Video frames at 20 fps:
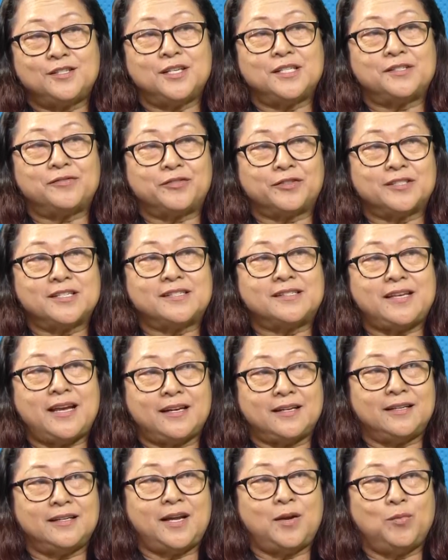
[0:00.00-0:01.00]
just for a
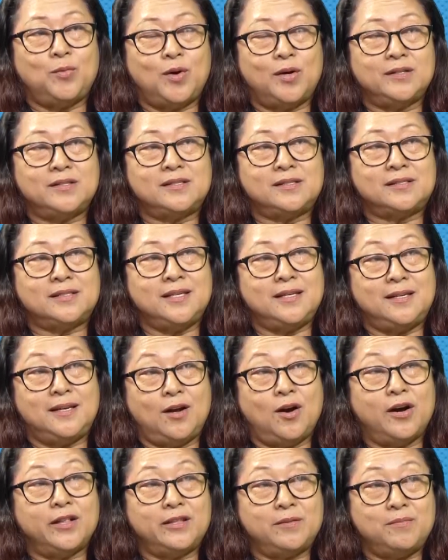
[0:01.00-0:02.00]
second, I want to say that
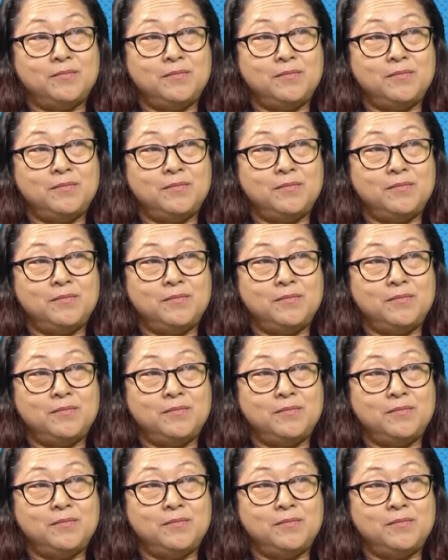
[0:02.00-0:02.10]
the other